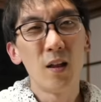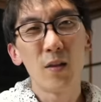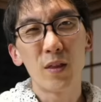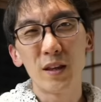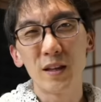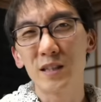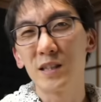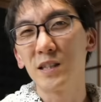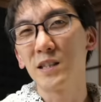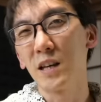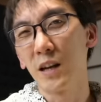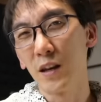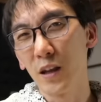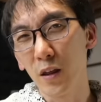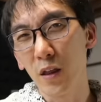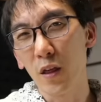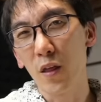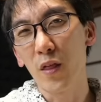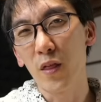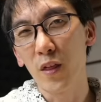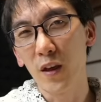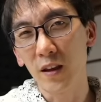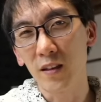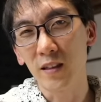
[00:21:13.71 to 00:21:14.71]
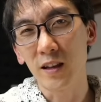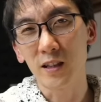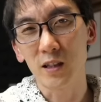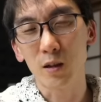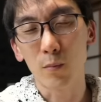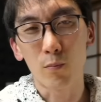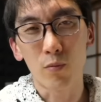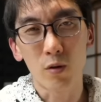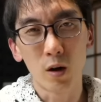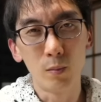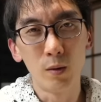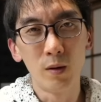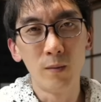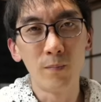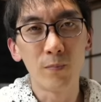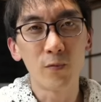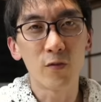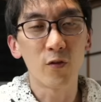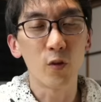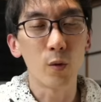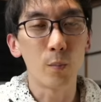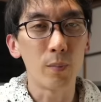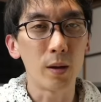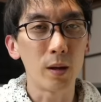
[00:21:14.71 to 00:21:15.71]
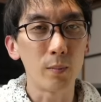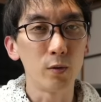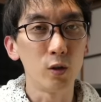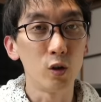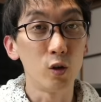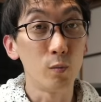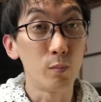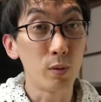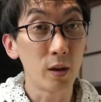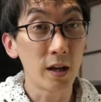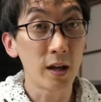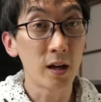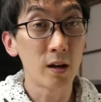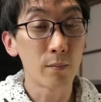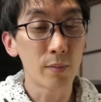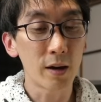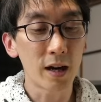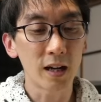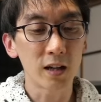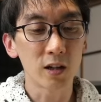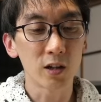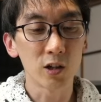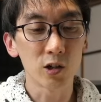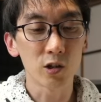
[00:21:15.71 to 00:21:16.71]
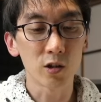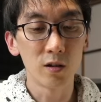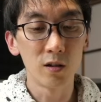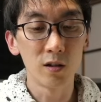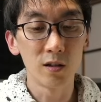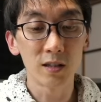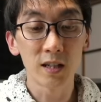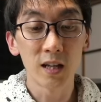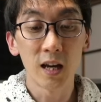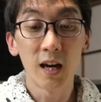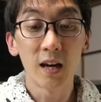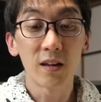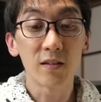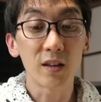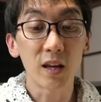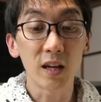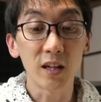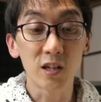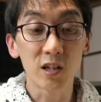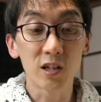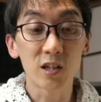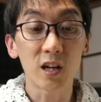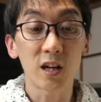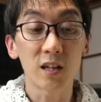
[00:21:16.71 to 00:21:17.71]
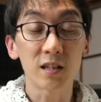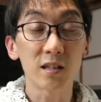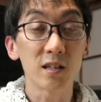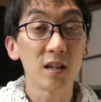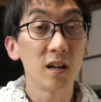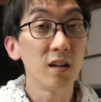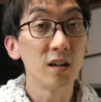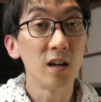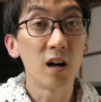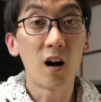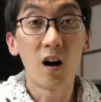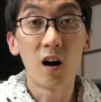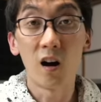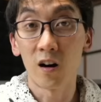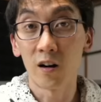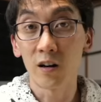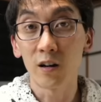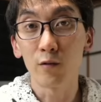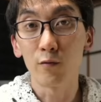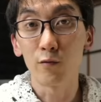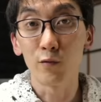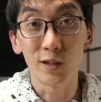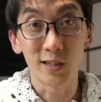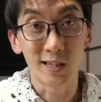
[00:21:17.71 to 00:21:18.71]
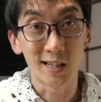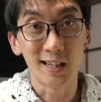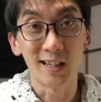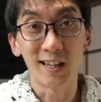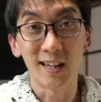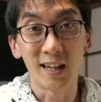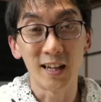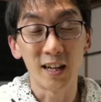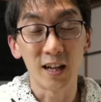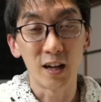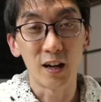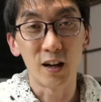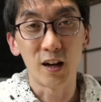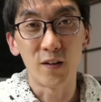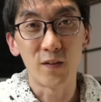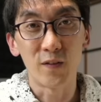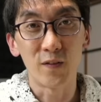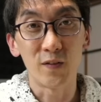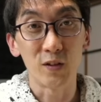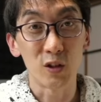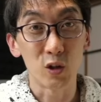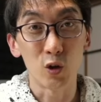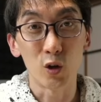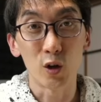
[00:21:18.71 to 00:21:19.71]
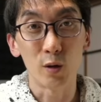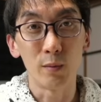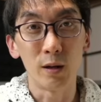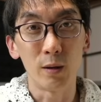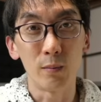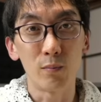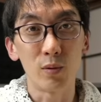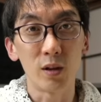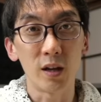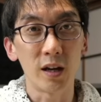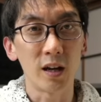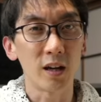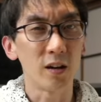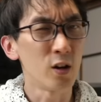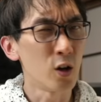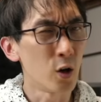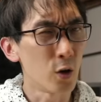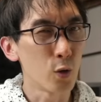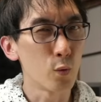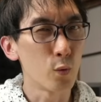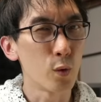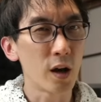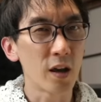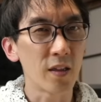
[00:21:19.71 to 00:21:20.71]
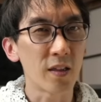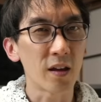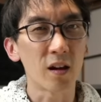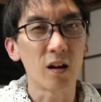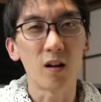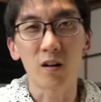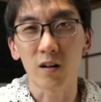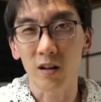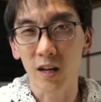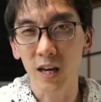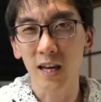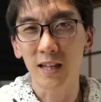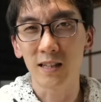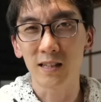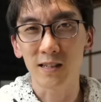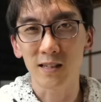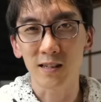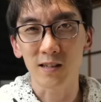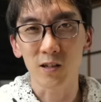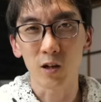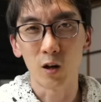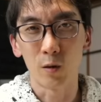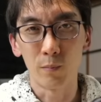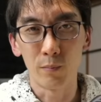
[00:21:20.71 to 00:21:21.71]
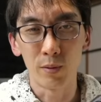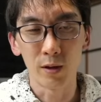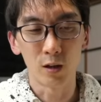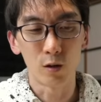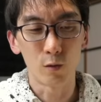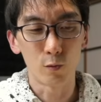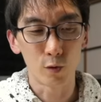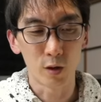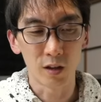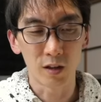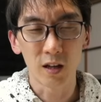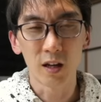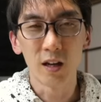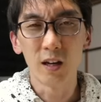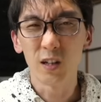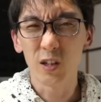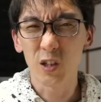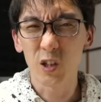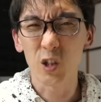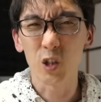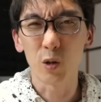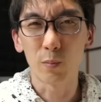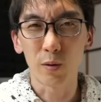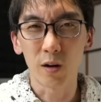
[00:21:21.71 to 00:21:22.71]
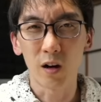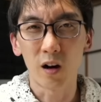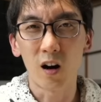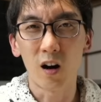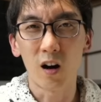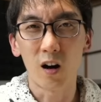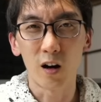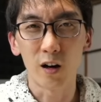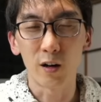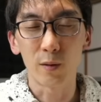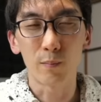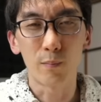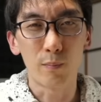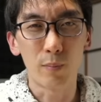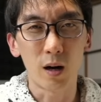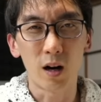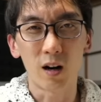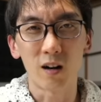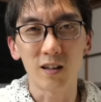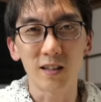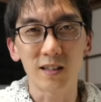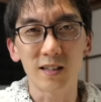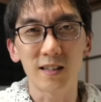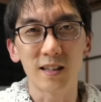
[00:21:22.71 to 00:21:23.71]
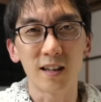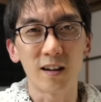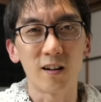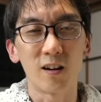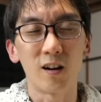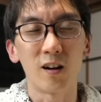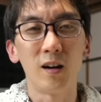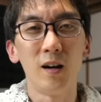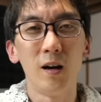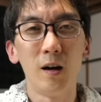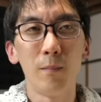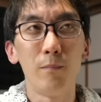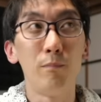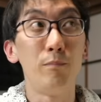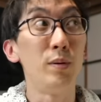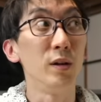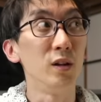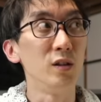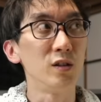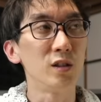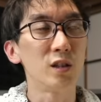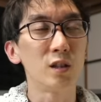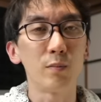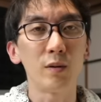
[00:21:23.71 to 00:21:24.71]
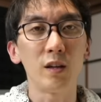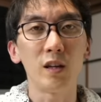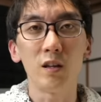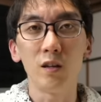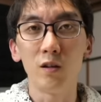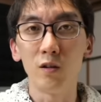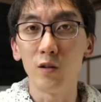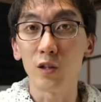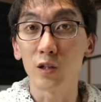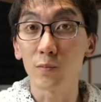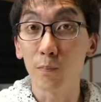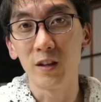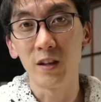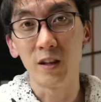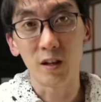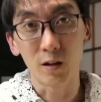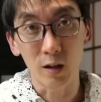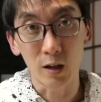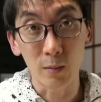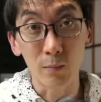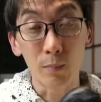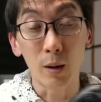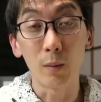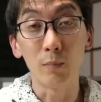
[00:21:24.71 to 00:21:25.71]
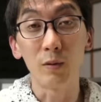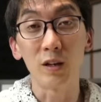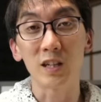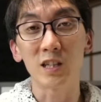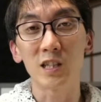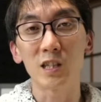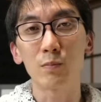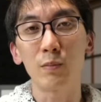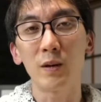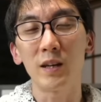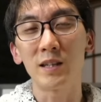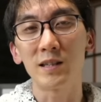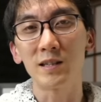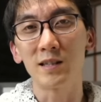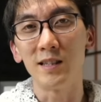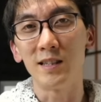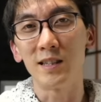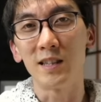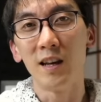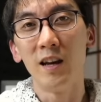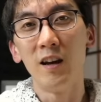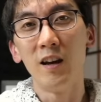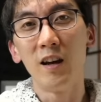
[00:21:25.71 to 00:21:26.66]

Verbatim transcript: this is another thing that's a problem for people who play on pad controllers they just aren't resilient enough for tournament play. Not the way that arcade sticks are built with super hard parts that are built to be used, you know, in public spaces